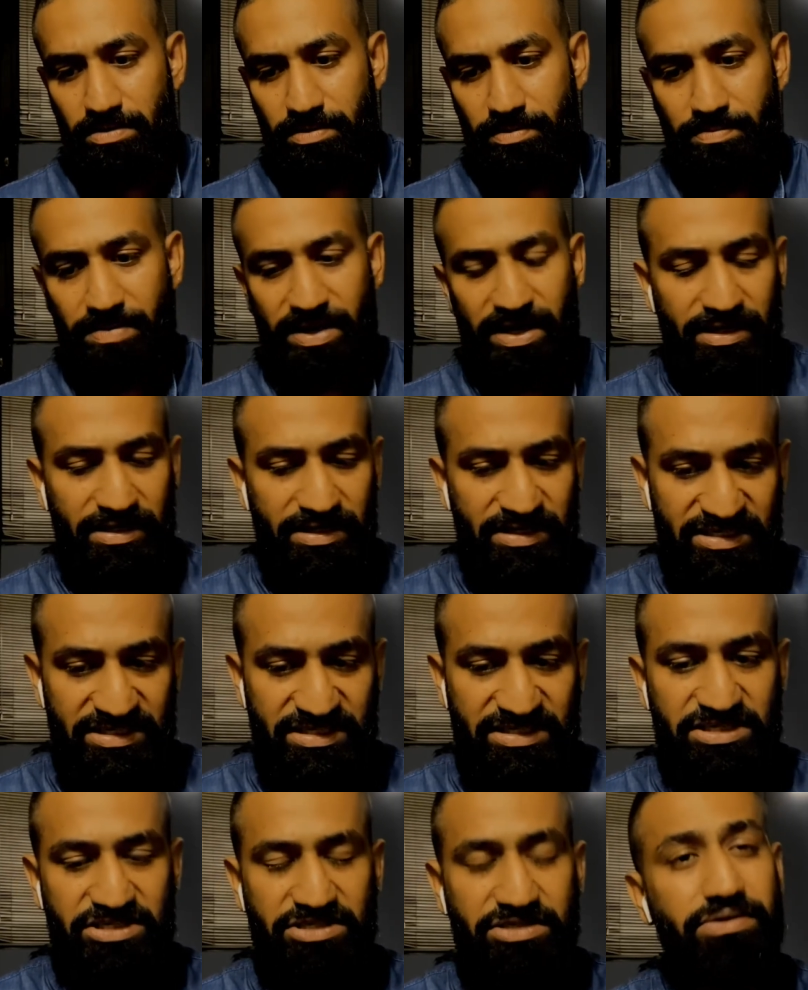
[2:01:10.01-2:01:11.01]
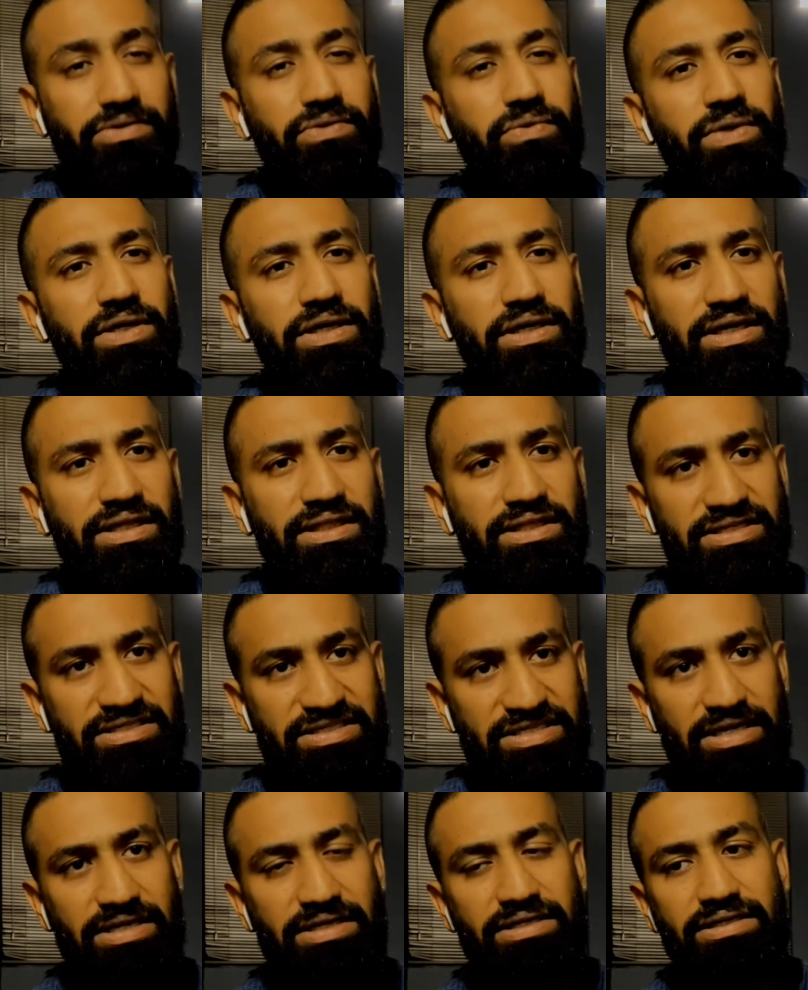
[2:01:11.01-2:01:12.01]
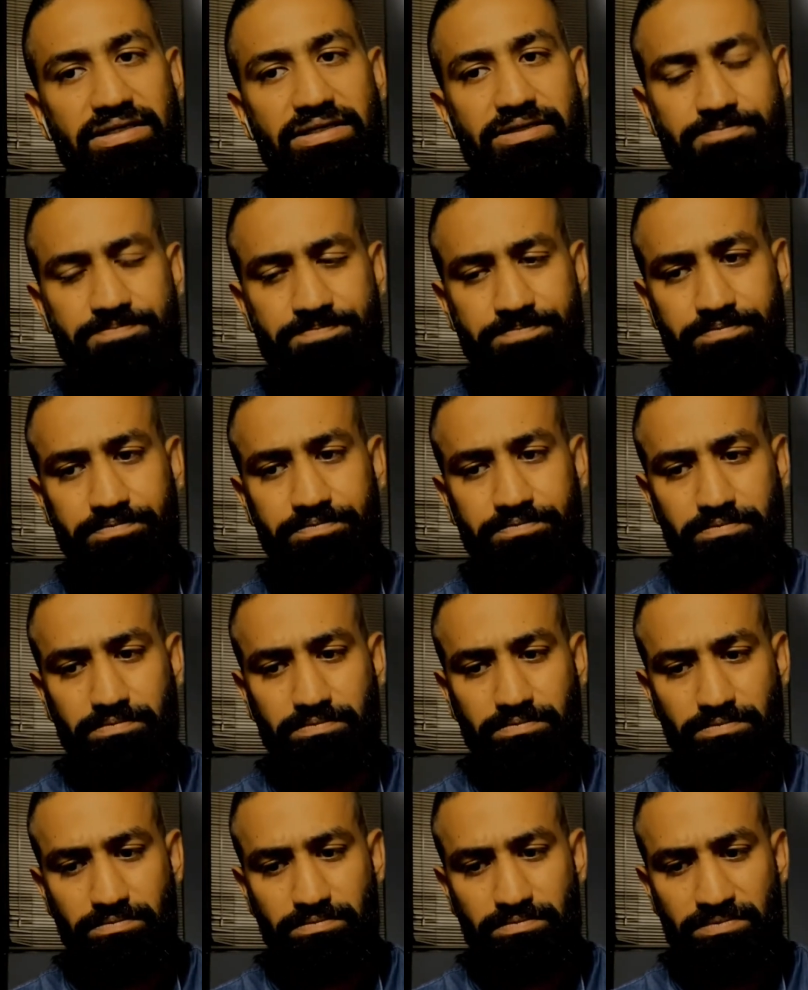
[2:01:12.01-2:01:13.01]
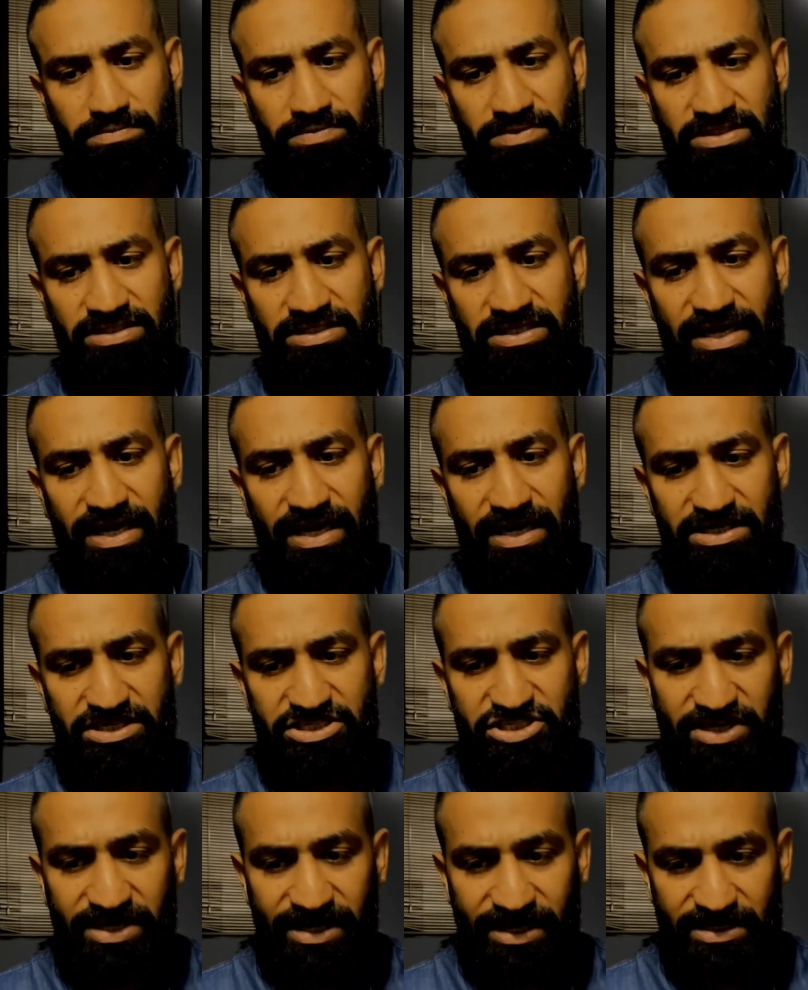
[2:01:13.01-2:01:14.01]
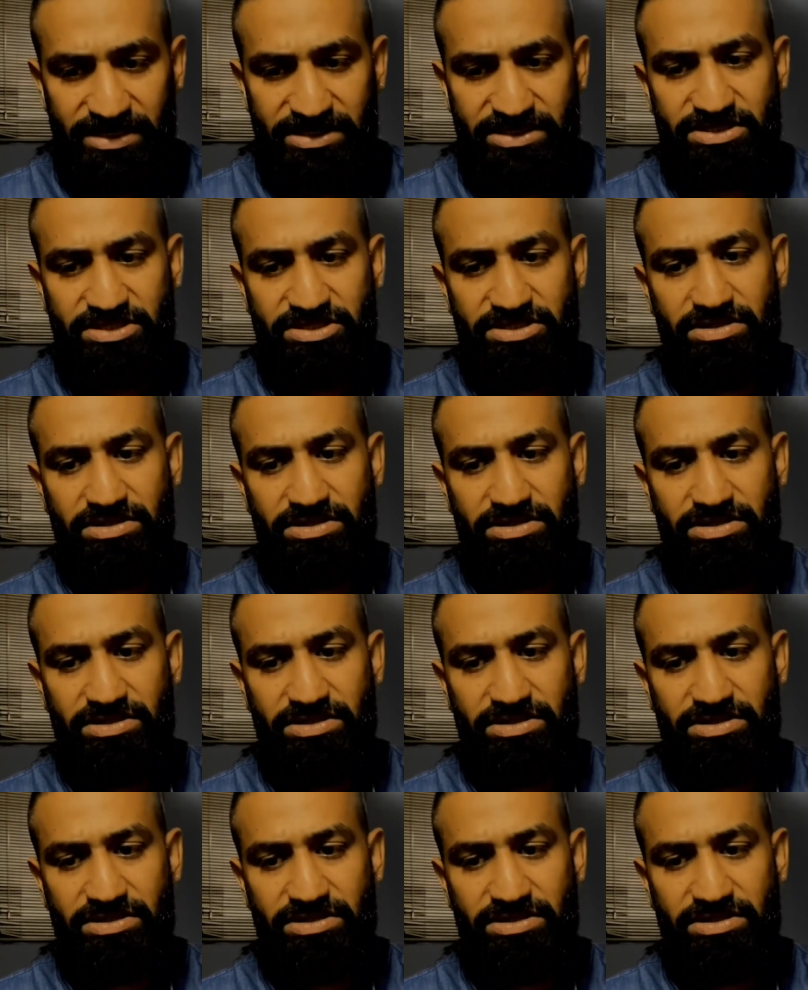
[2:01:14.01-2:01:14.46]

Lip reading: make a decision to work in the sector and change